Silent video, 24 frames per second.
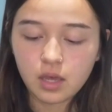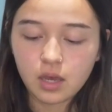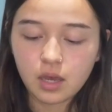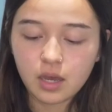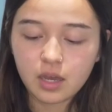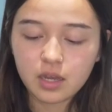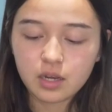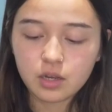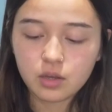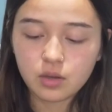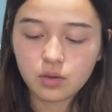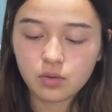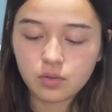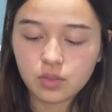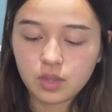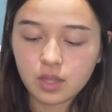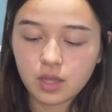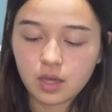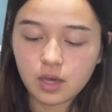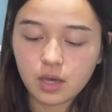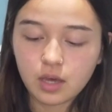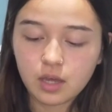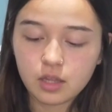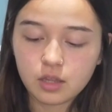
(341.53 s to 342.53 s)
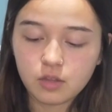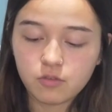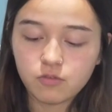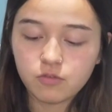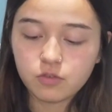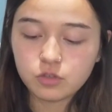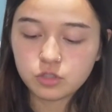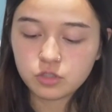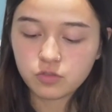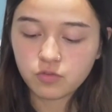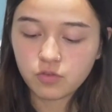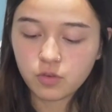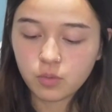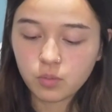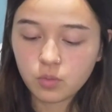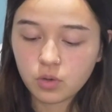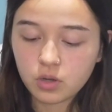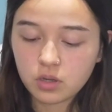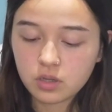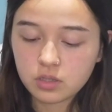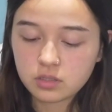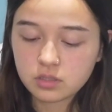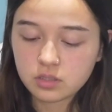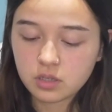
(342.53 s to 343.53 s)
I know that the Fujifilm
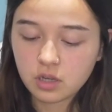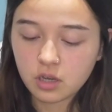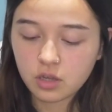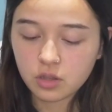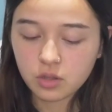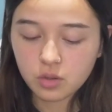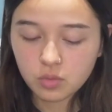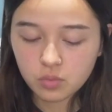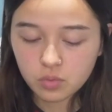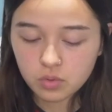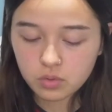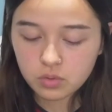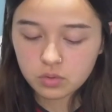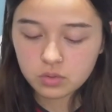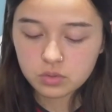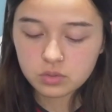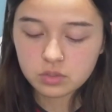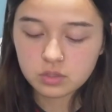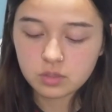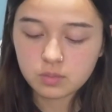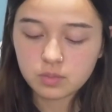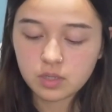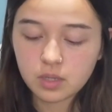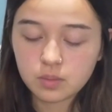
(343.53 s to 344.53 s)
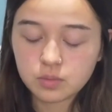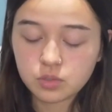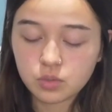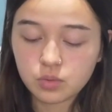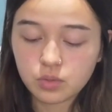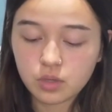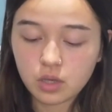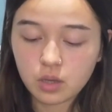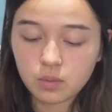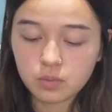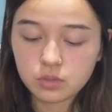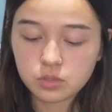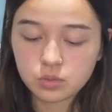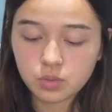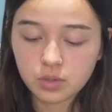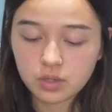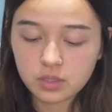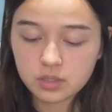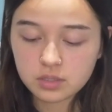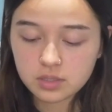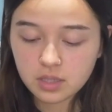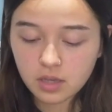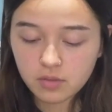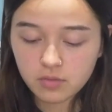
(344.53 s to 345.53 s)
ones and other rolls sometimes only come with
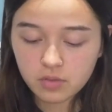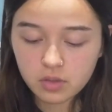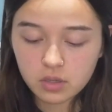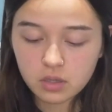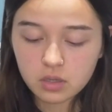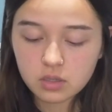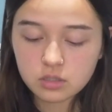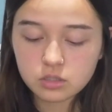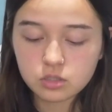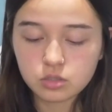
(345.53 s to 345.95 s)
27,